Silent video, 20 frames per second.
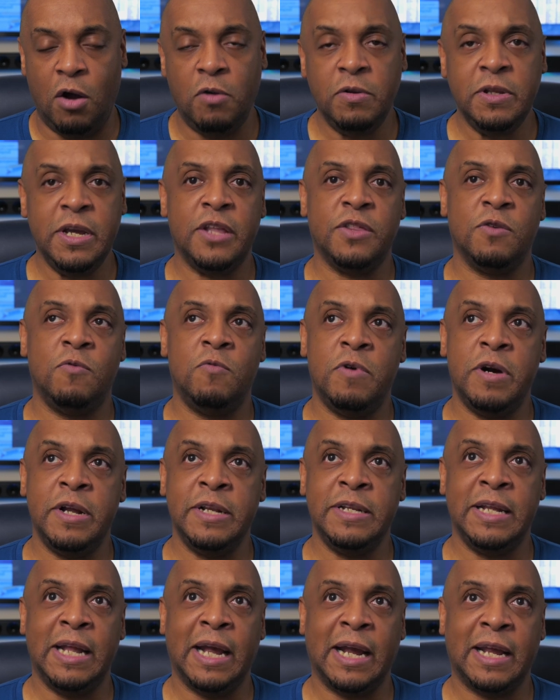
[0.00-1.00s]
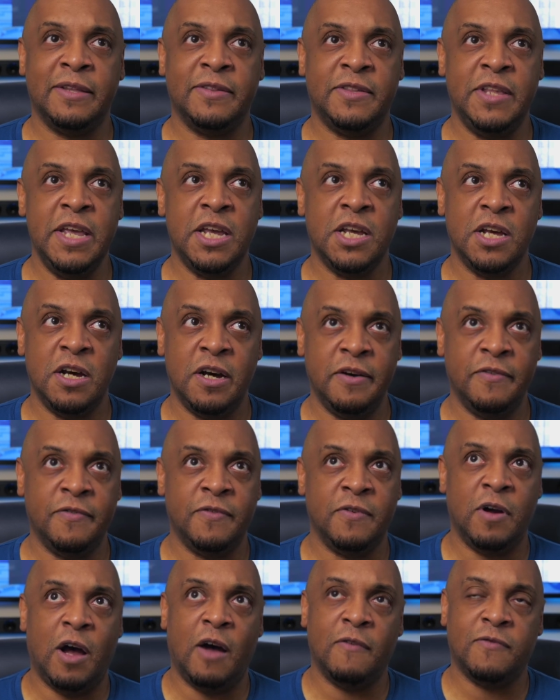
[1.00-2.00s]
only other one that I can think of
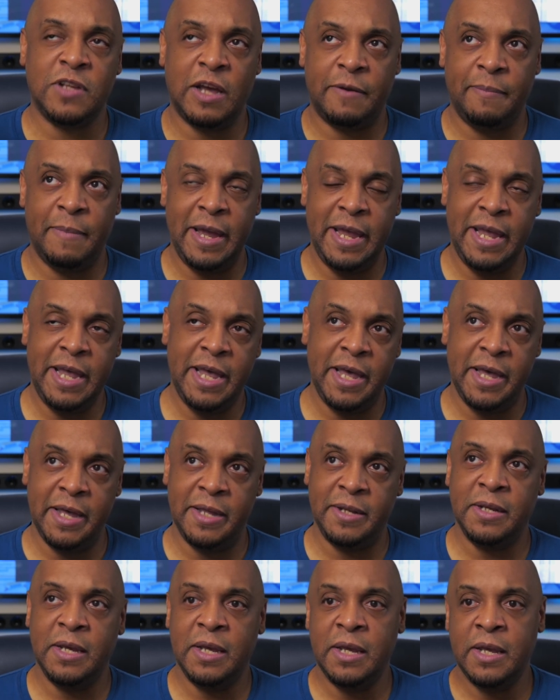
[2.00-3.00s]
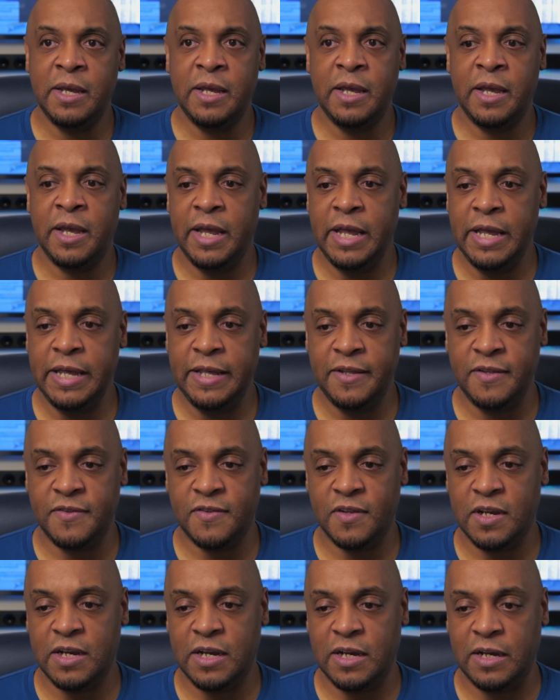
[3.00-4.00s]
off the top of my head
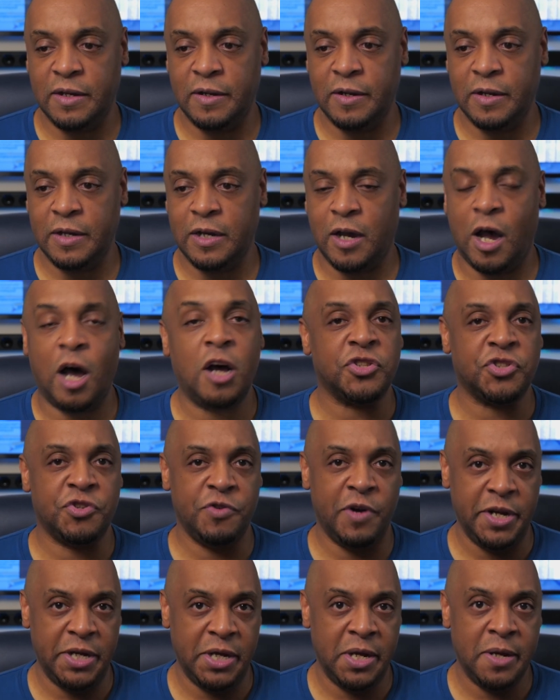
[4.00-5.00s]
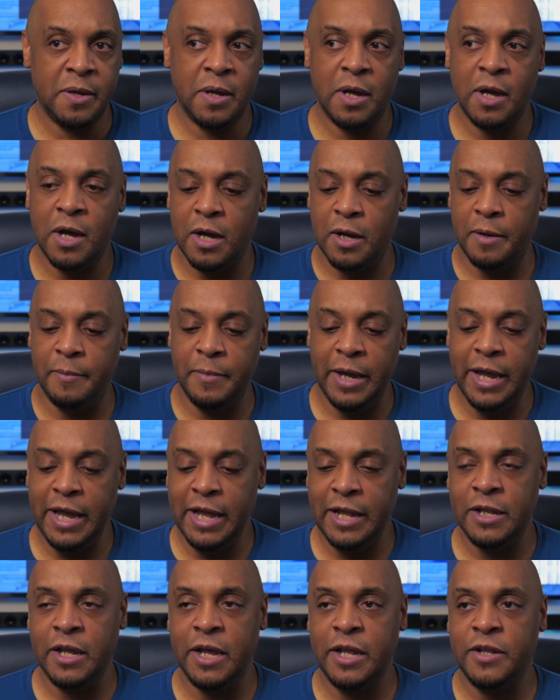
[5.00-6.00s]
is Australia.
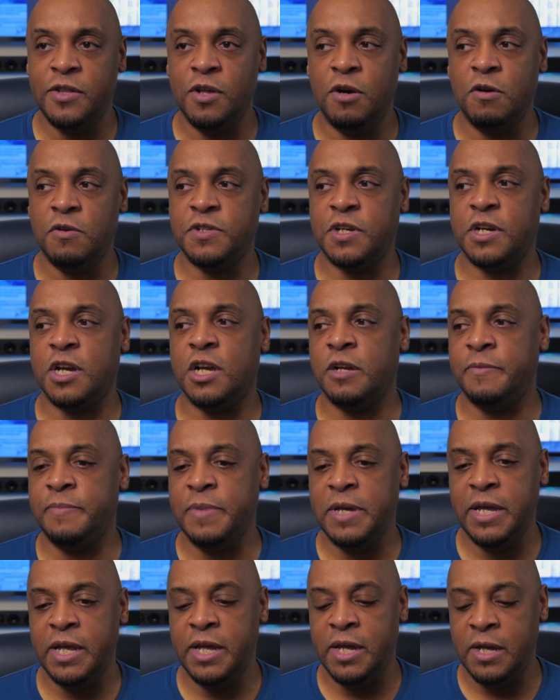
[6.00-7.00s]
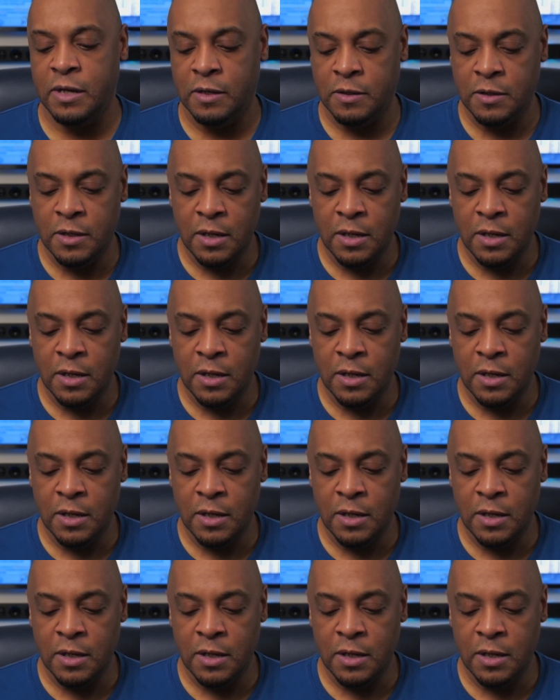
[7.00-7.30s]
And those are going to be